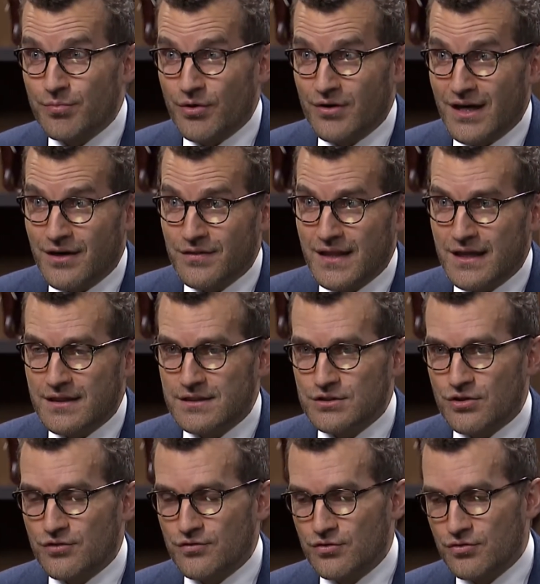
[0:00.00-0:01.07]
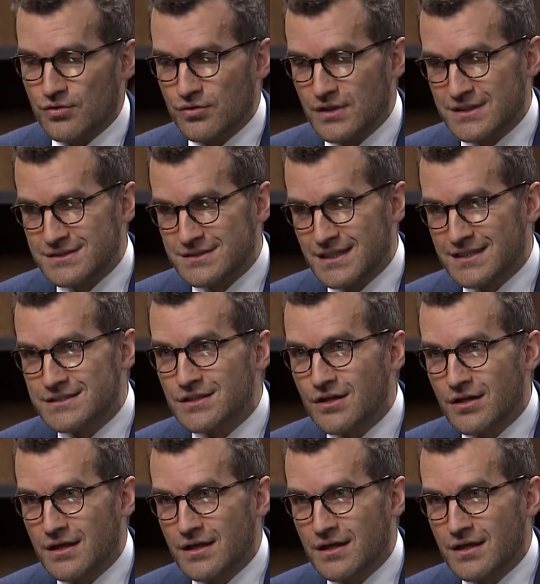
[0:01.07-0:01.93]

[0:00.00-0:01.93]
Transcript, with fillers: burnout that sort of you, it's, it's,